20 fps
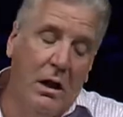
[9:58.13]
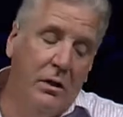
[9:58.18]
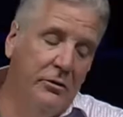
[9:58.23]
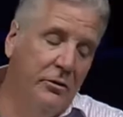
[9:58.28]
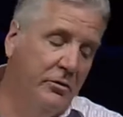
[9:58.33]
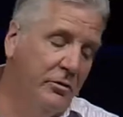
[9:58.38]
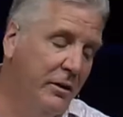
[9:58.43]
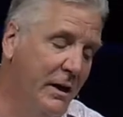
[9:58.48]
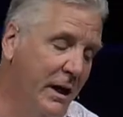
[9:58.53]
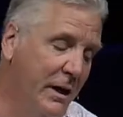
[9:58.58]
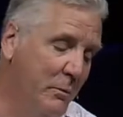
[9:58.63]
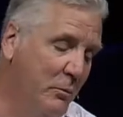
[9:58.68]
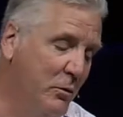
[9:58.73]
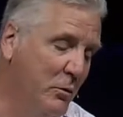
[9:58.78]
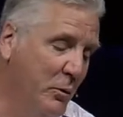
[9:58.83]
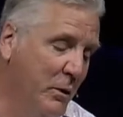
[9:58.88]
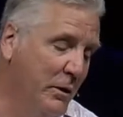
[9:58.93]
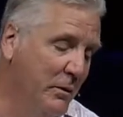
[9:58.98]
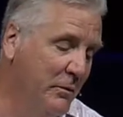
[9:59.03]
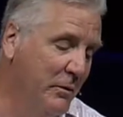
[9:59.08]
I'll just
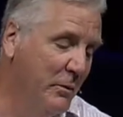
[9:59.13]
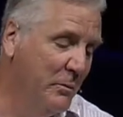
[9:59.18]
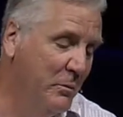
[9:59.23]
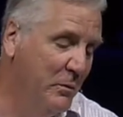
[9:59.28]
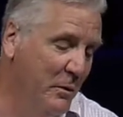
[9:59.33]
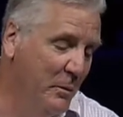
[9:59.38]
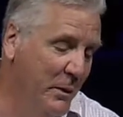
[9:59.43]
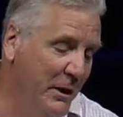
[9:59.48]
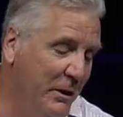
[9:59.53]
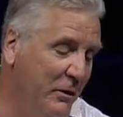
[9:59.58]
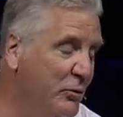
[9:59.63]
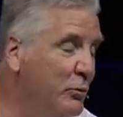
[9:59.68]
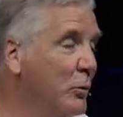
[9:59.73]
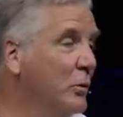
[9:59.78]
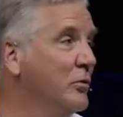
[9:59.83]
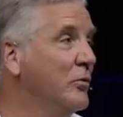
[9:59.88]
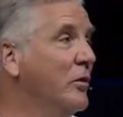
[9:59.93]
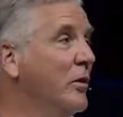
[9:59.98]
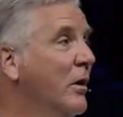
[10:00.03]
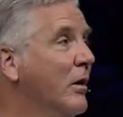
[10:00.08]
name three of the
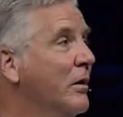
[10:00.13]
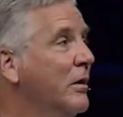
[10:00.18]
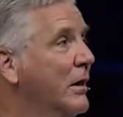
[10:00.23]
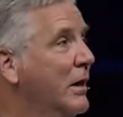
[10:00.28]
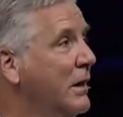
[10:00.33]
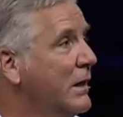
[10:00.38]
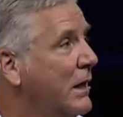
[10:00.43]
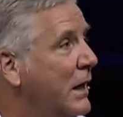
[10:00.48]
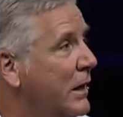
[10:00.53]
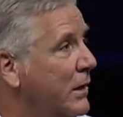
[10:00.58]
biggest ones in our day: